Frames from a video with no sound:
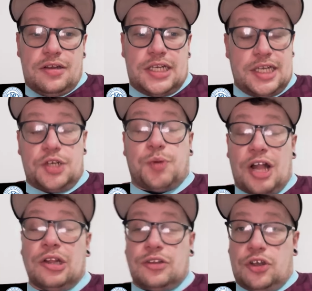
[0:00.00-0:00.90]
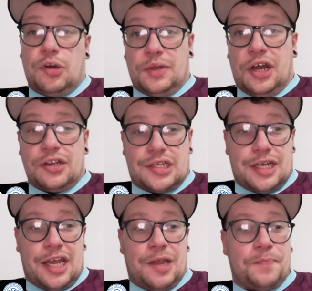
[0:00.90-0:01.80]
did well coming on
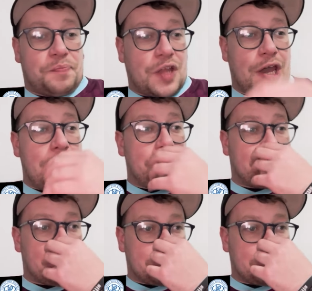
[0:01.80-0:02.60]
today. But